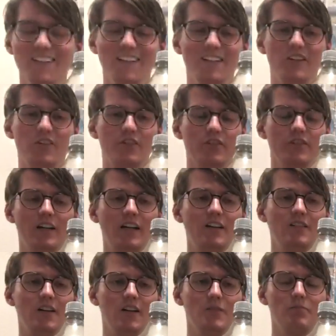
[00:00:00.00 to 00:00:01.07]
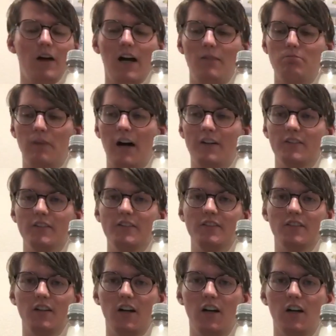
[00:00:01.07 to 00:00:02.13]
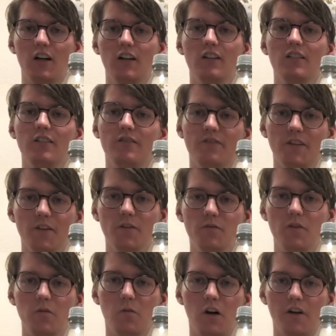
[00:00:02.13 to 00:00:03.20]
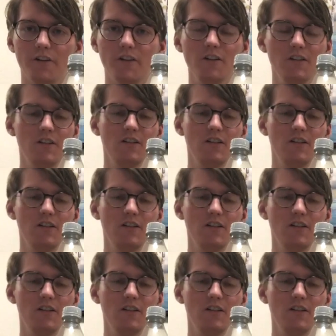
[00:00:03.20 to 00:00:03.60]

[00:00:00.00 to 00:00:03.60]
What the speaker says: So now our pop bottles are filled with water.